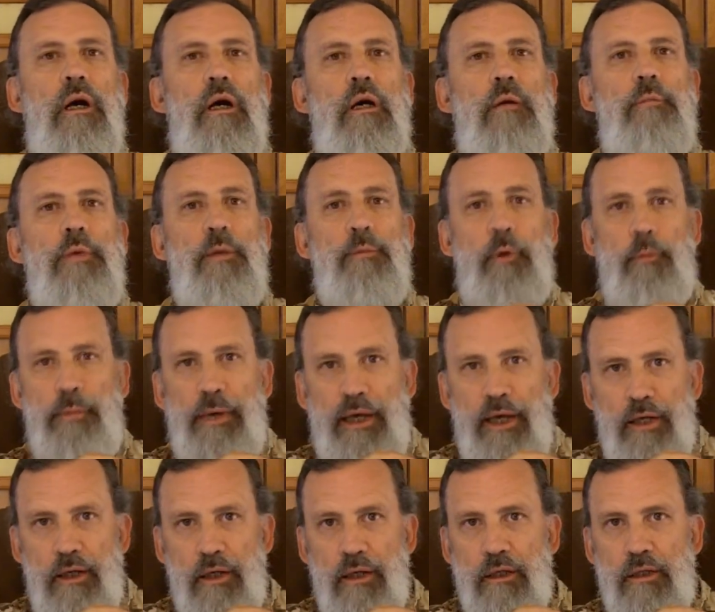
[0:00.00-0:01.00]
uh, people
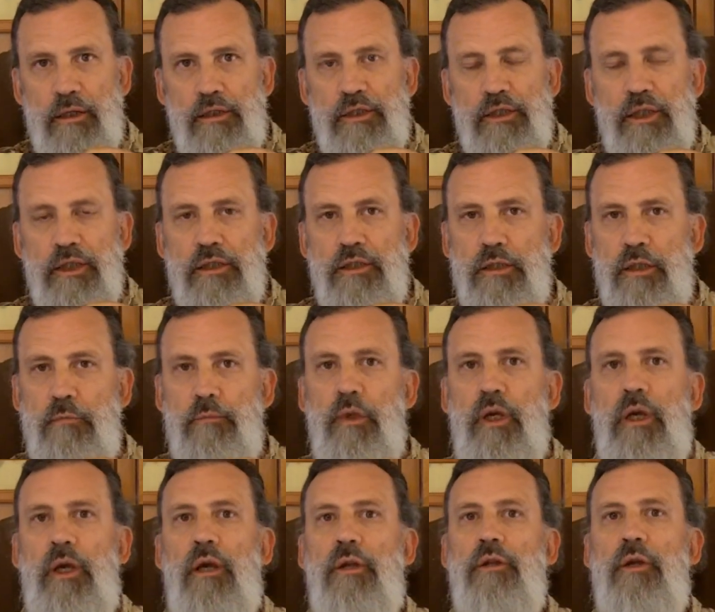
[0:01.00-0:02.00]
paying into the system.
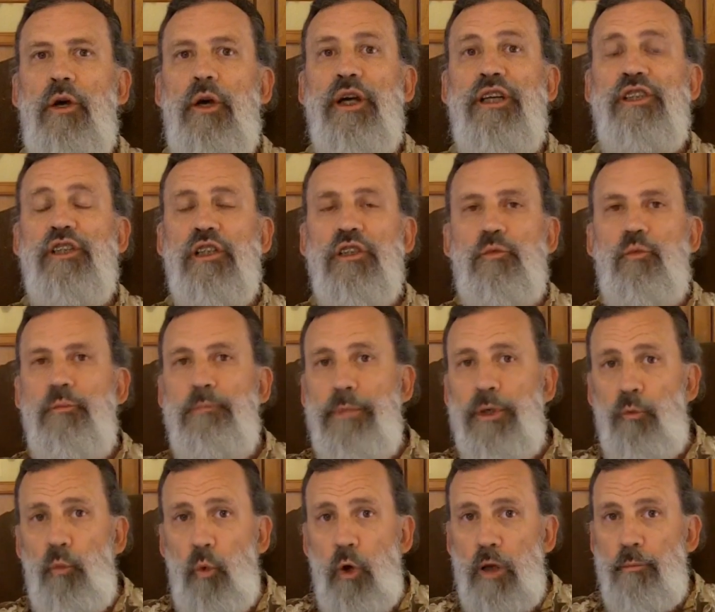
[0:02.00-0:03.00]
There is just
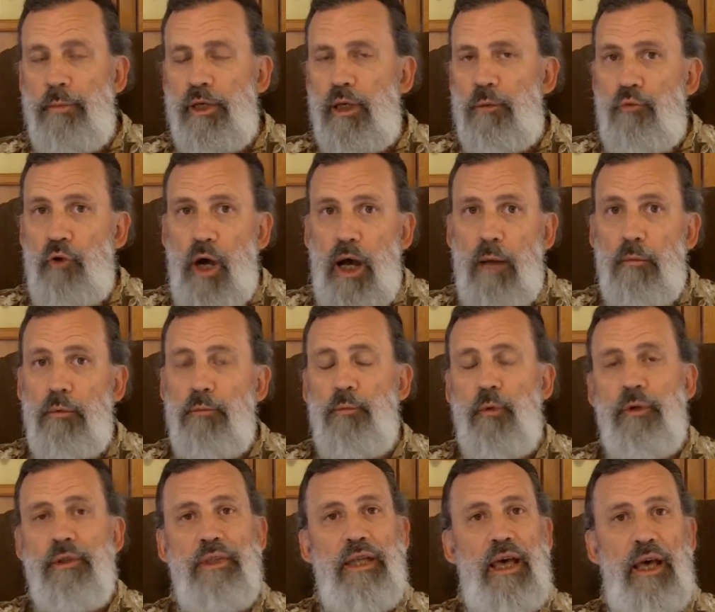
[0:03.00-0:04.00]
one big
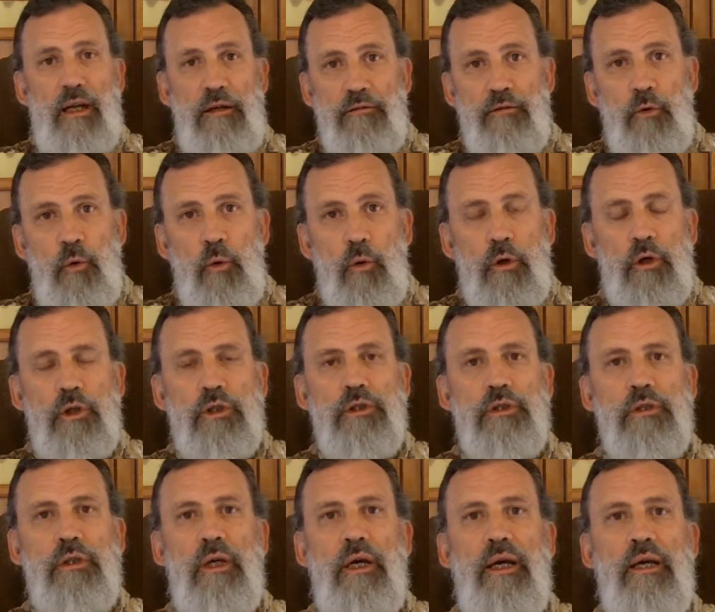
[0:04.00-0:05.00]
problem with that, of
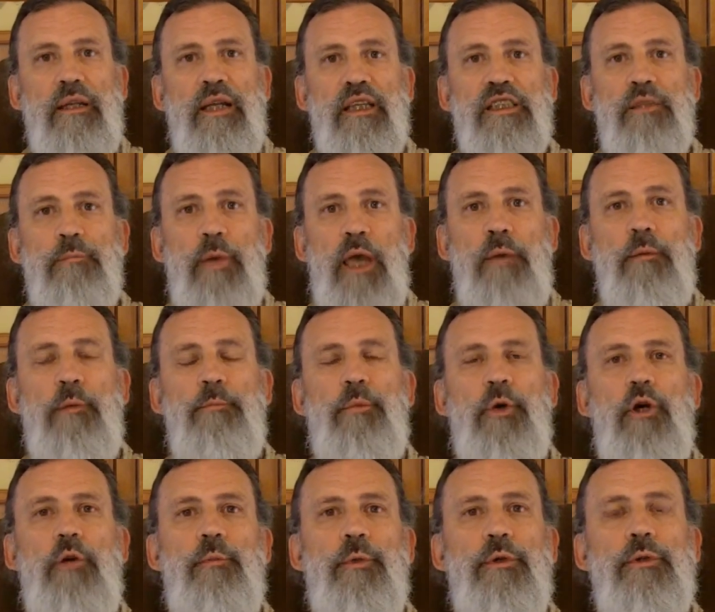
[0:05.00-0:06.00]
course, and that's baby
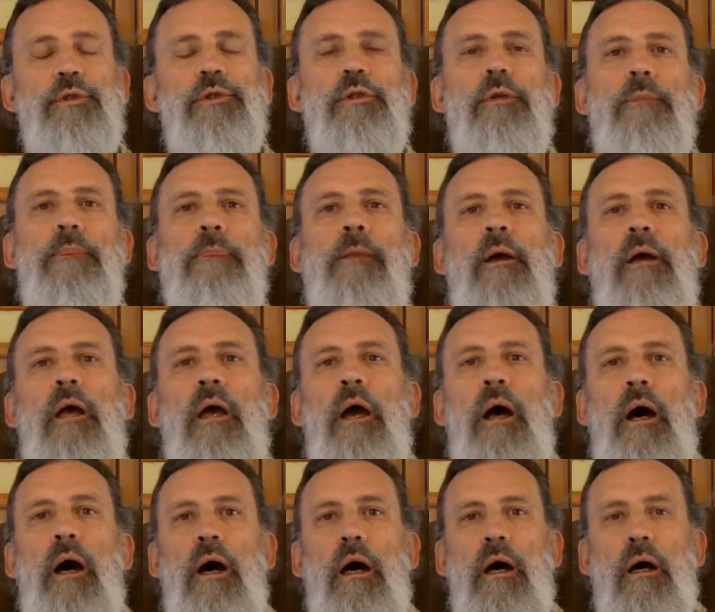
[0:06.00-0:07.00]
boomers.
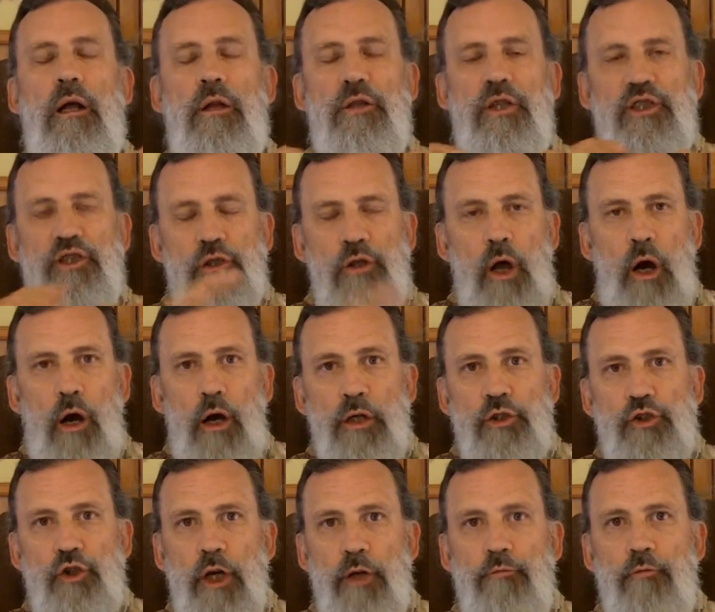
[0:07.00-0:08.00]
Uh, this
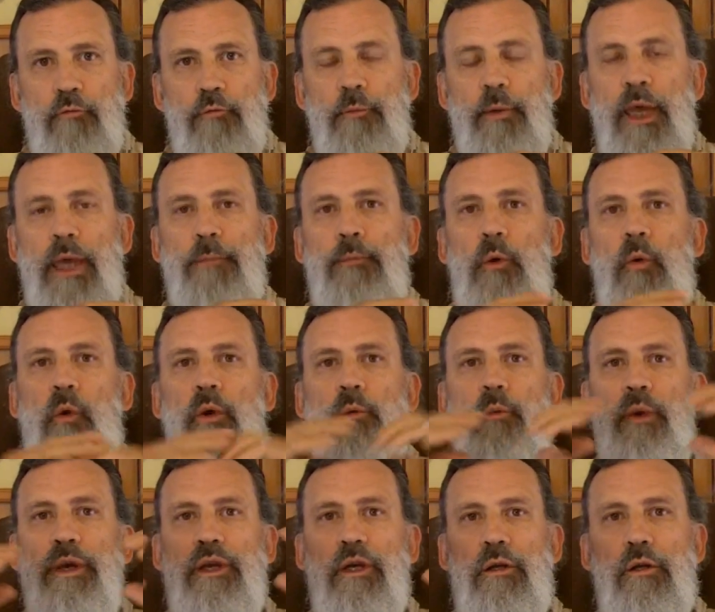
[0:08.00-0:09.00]
large group of people,
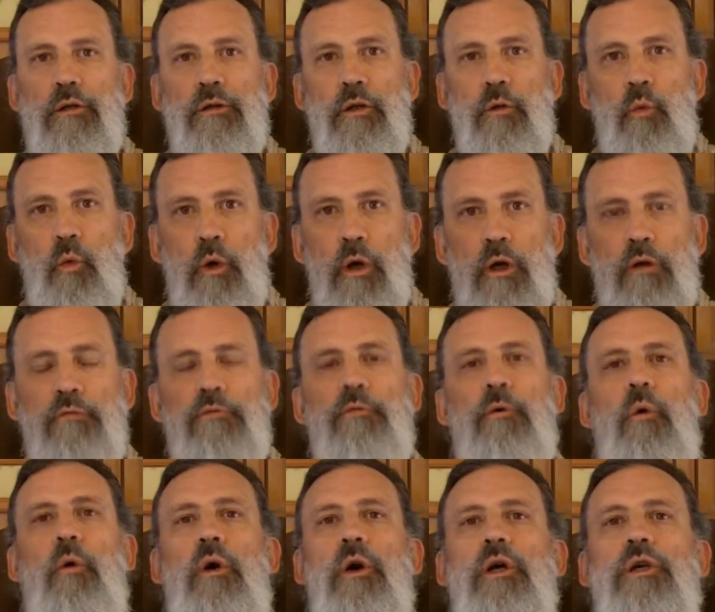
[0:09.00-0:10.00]
when we entered the
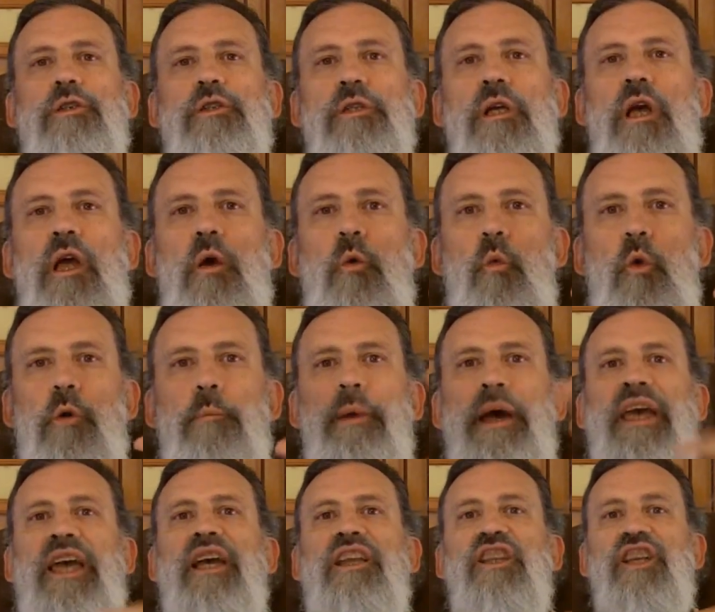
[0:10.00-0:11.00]
workforce, were
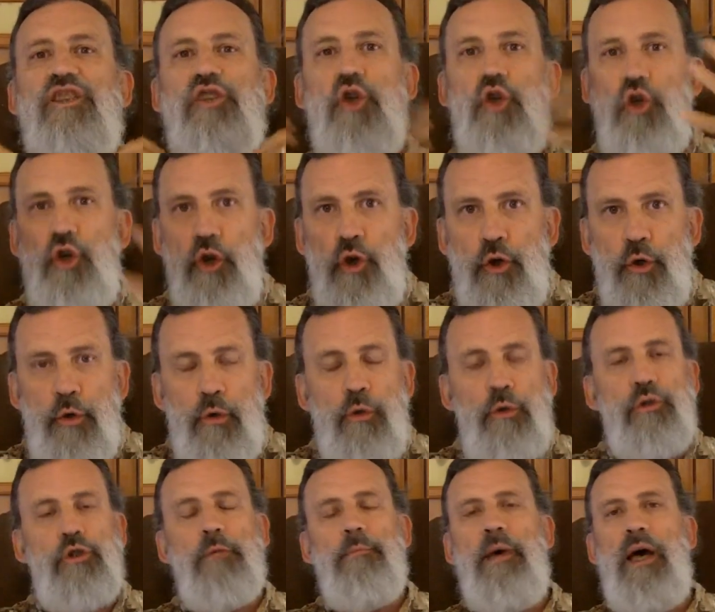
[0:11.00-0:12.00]
paying this
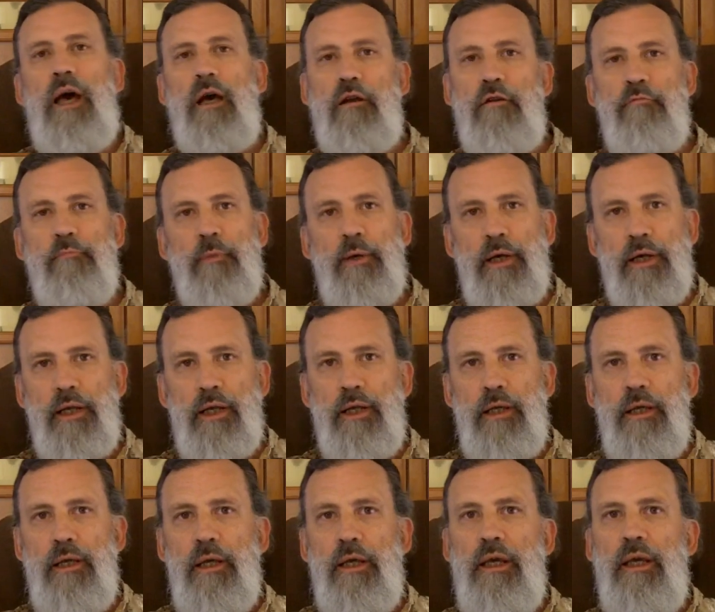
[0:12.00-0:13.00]
huge amount of
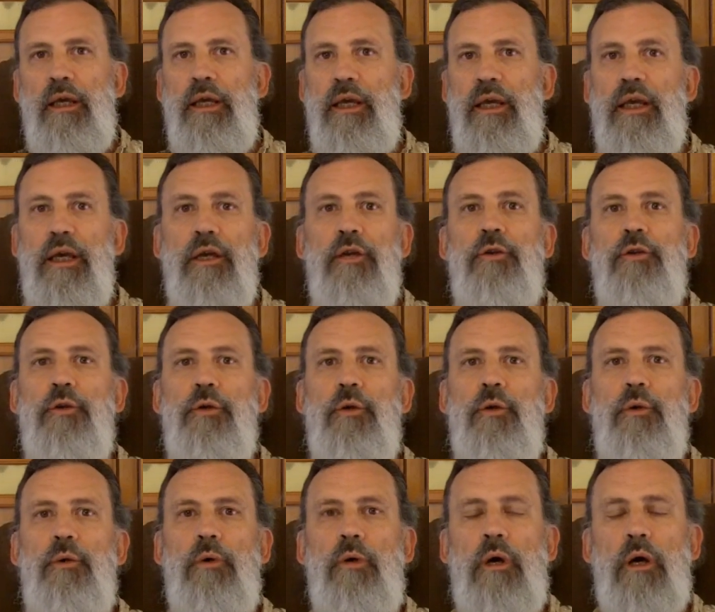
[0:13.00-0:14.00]
money
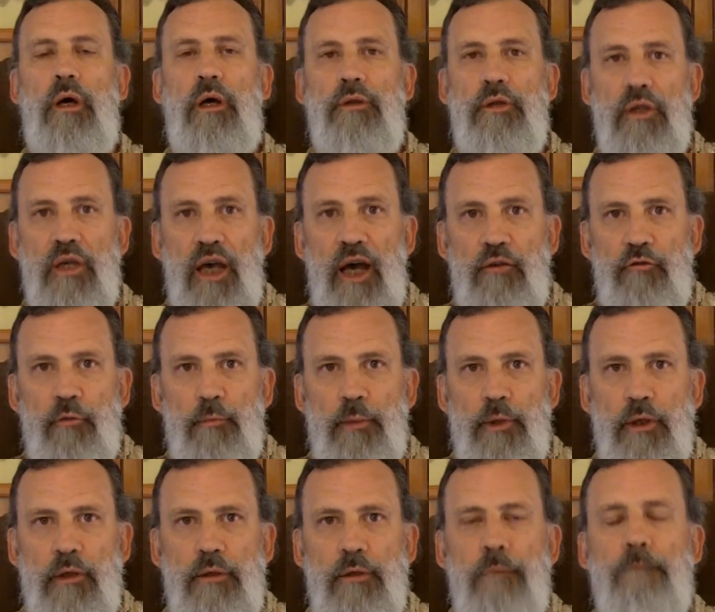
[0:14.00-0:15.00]
into uh, the
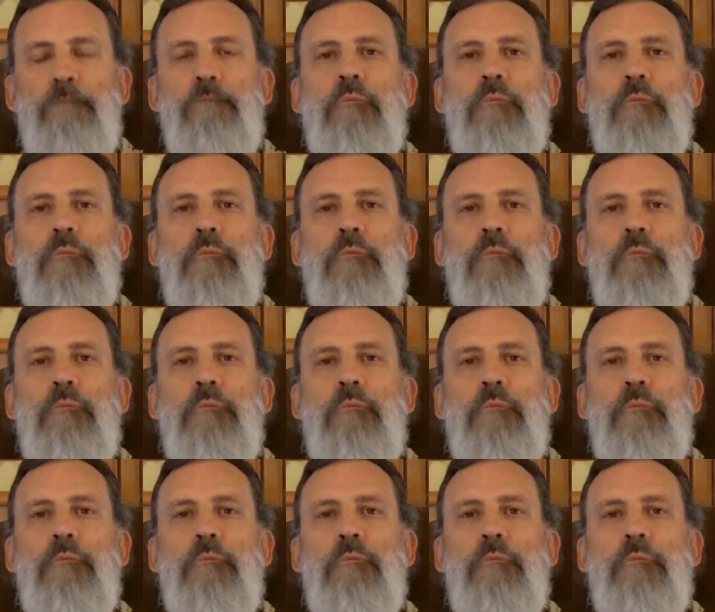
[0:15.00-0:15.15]
government.